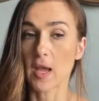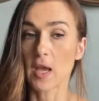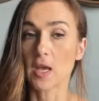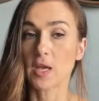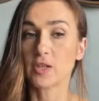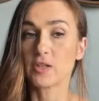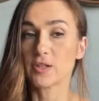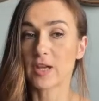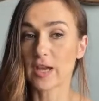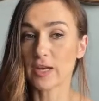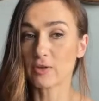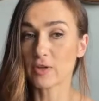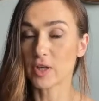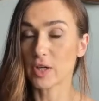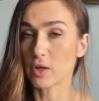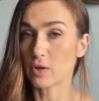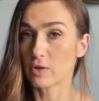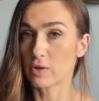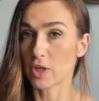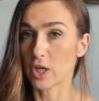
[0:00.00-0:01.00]
stage ready
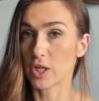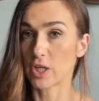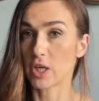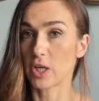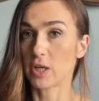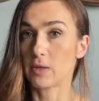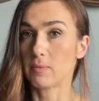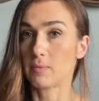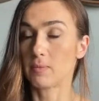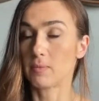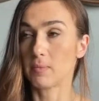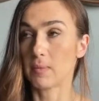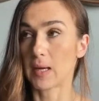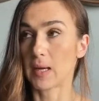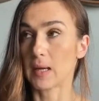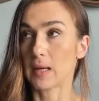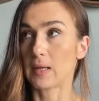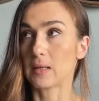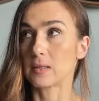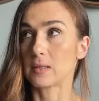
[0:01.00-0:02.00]
condition
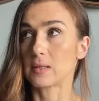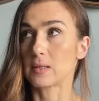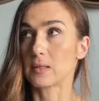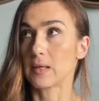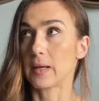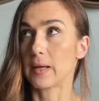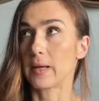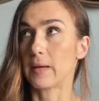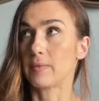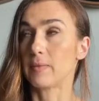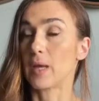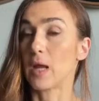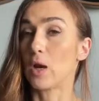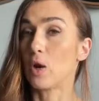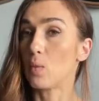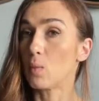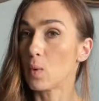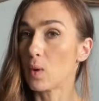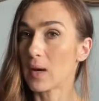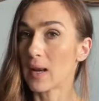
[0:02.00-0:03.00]
means um, a
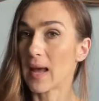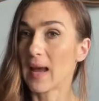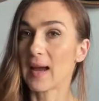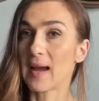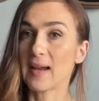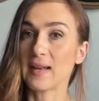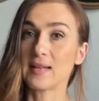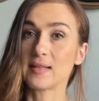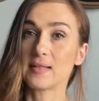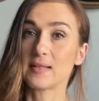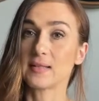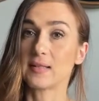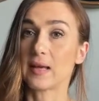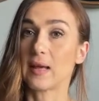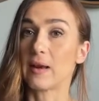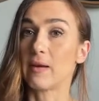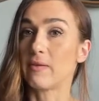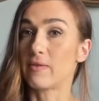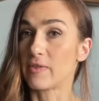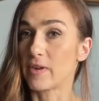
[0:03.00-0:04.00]
lot more lines,
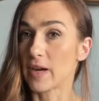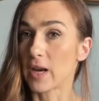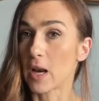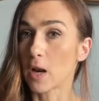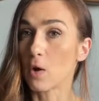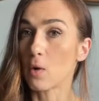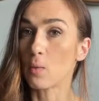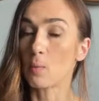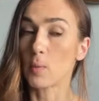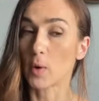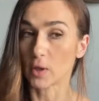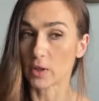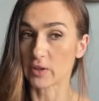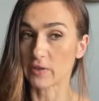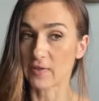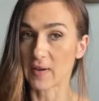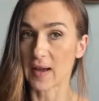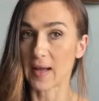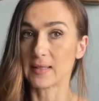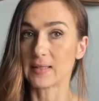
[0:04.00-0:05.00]
a really low body
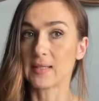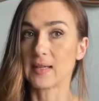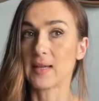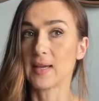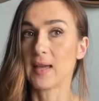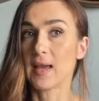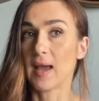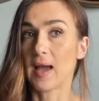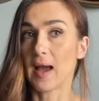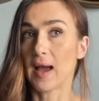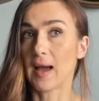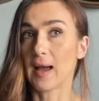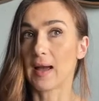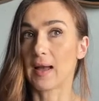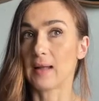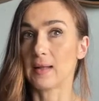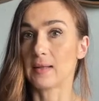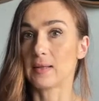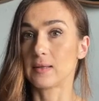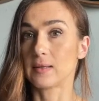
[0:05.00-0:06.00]
fat,
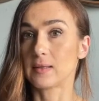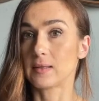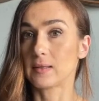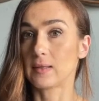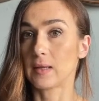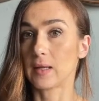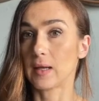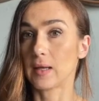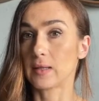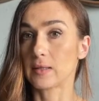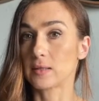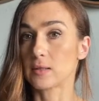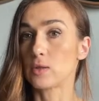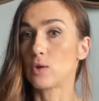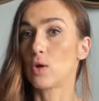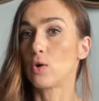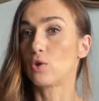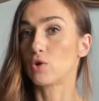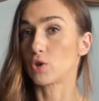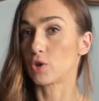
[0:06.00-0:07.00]
and it's
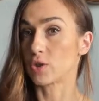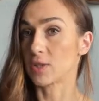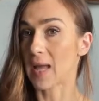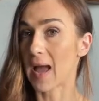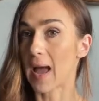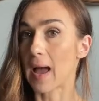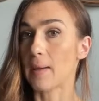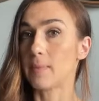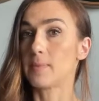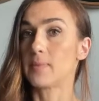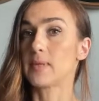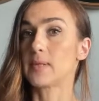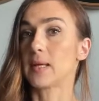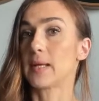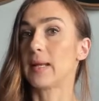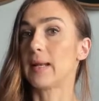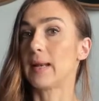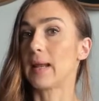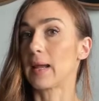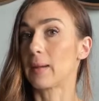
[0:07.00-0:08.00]
not just abs
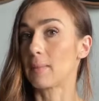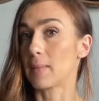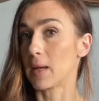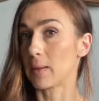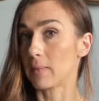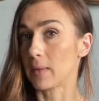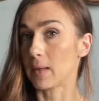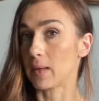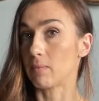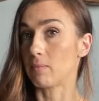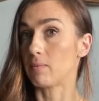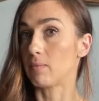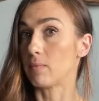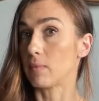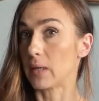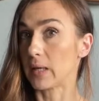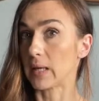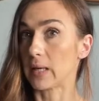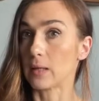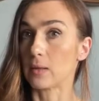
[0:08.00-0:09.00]
and like maybe
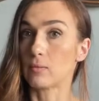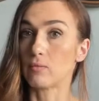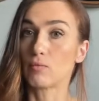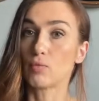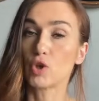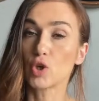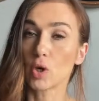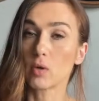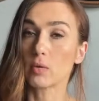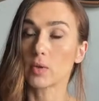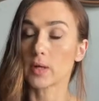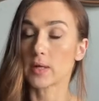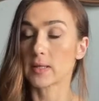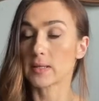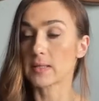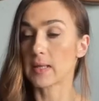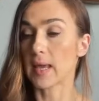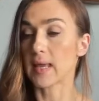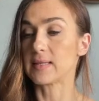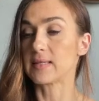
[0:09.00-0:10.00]
lean
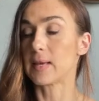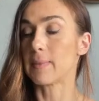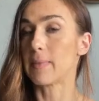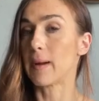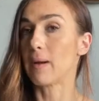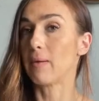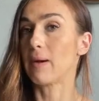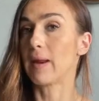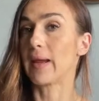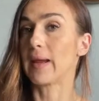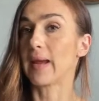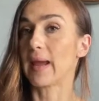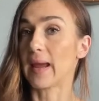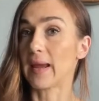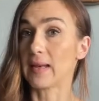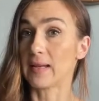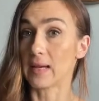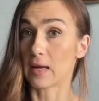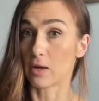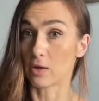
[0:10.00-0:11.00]
shoulders it's about like
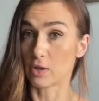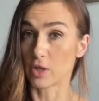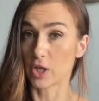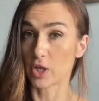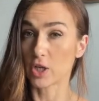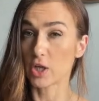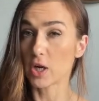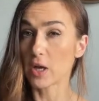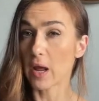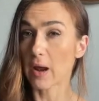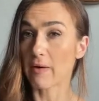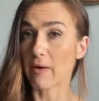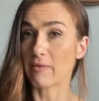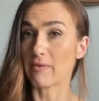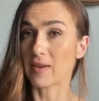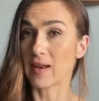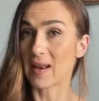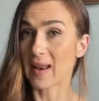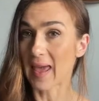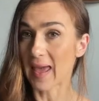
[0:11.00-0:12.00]
getting the condition
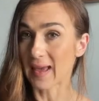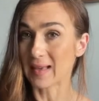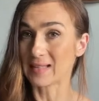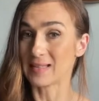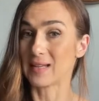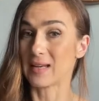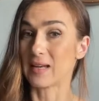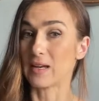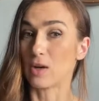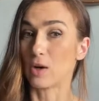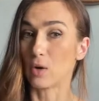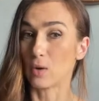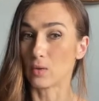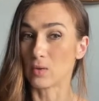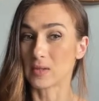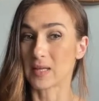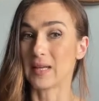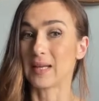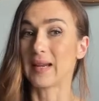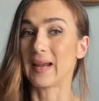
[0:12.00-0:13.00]
around the legs and
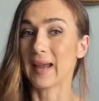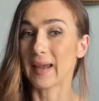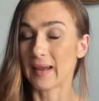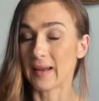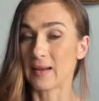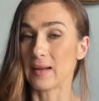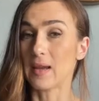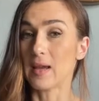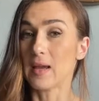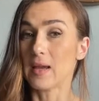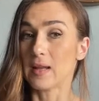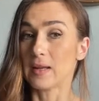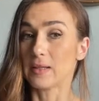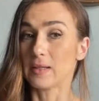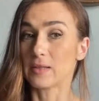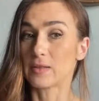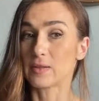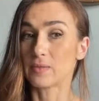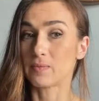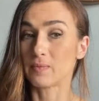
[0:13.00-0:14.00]
glutes and getting
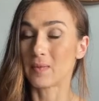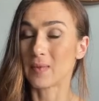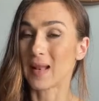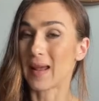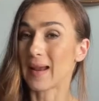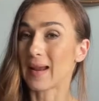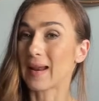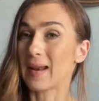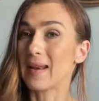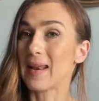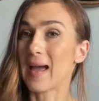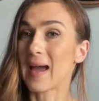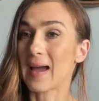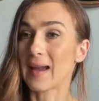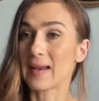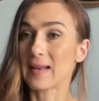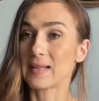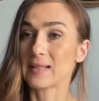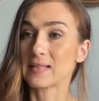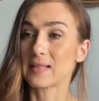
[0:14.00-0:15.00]
this like
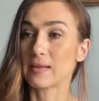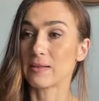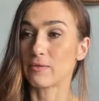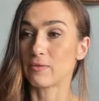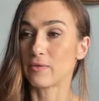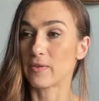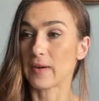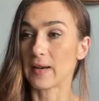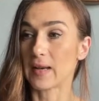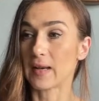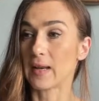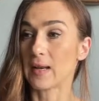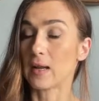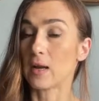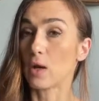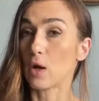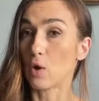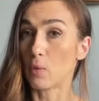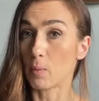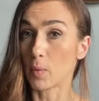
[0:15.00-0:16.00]
lines and really
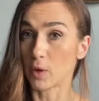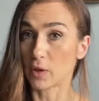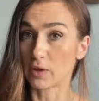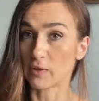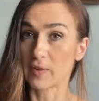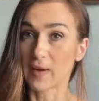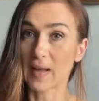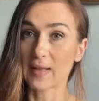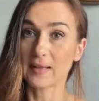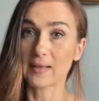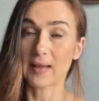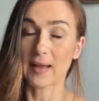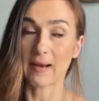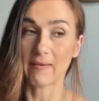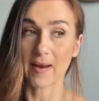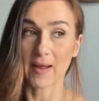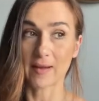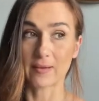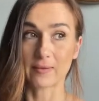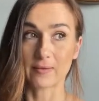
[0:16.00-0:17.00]
low body fat
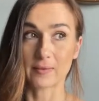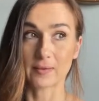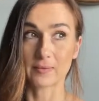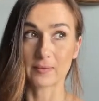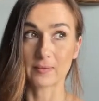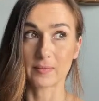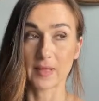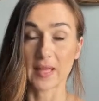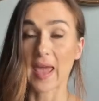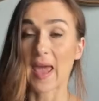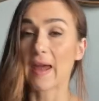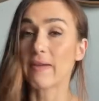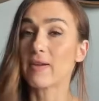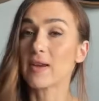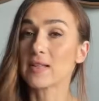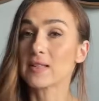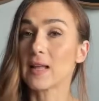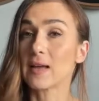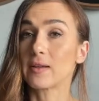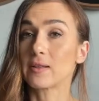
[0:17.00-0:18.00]
around the
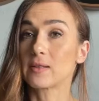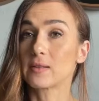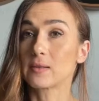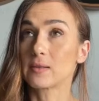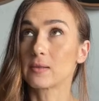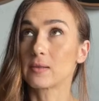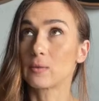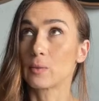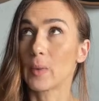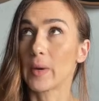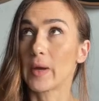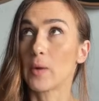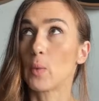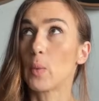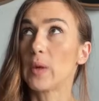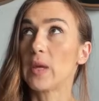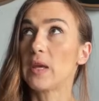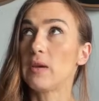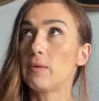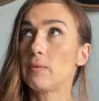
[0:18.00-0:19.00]
areas that's where
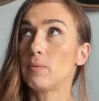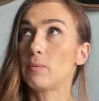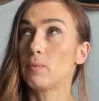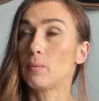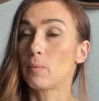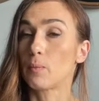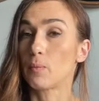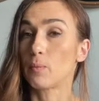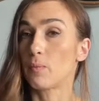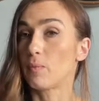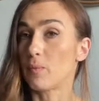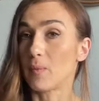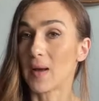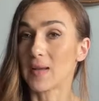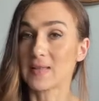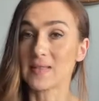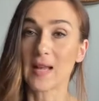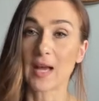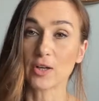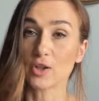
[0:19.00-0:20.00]
we
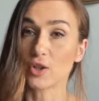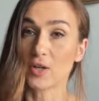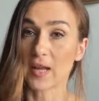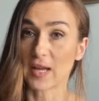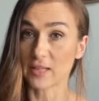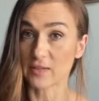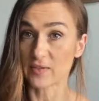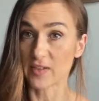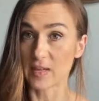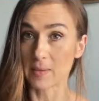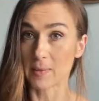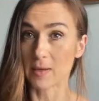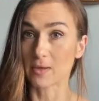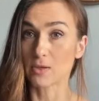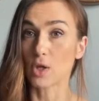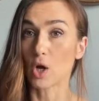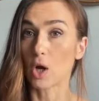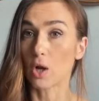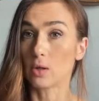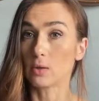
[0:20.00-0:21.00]
as naturally as females
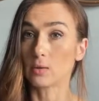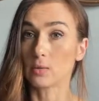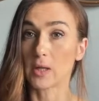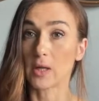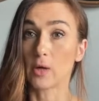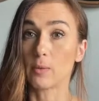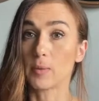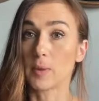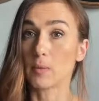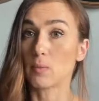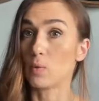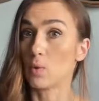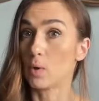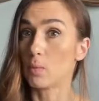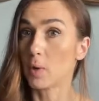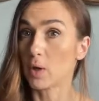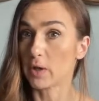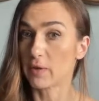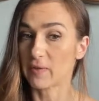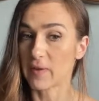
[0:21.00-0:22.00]
hold a little bit more
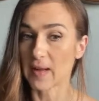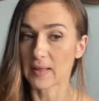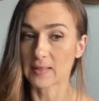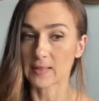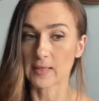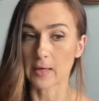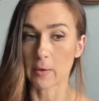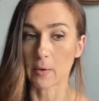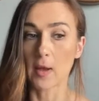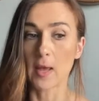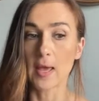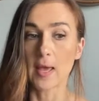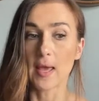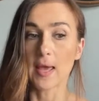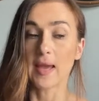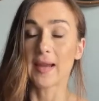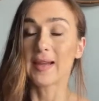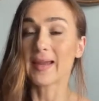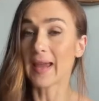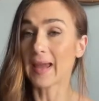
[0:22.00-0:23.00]
body fat so
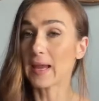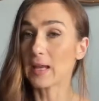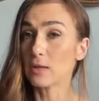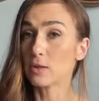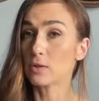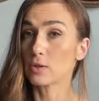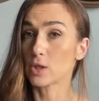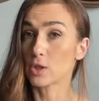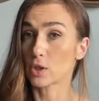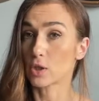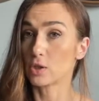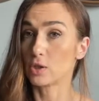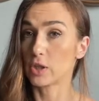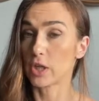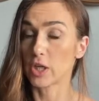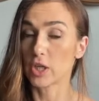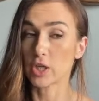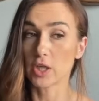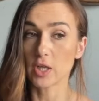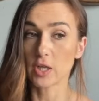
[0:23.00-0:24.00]
getting to this
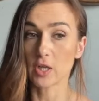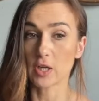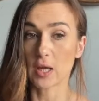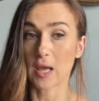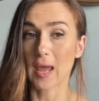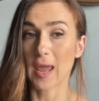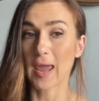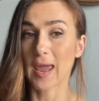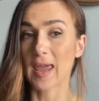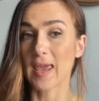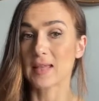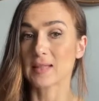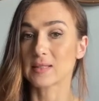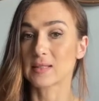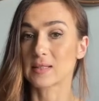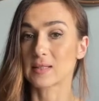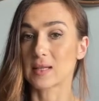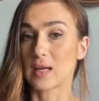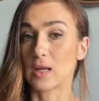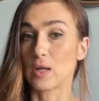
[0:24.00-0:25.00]
condition
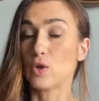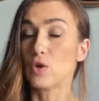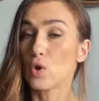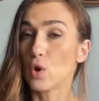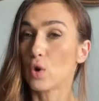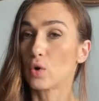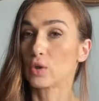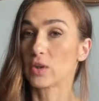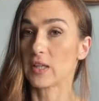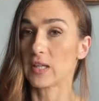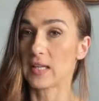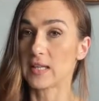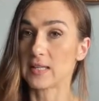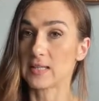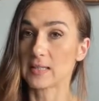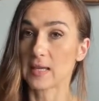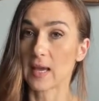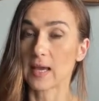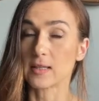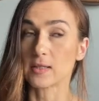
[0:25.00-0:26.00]
it's not
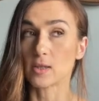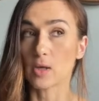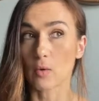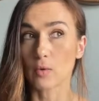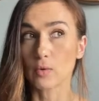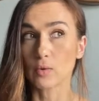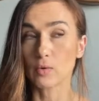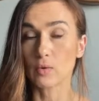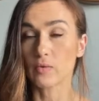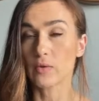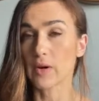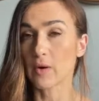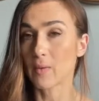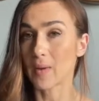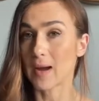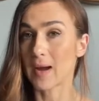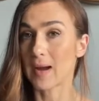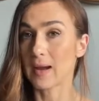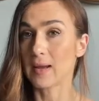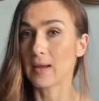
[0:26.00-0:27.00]
easy it's going to
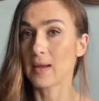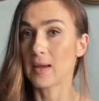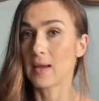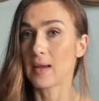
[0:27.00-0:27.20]
require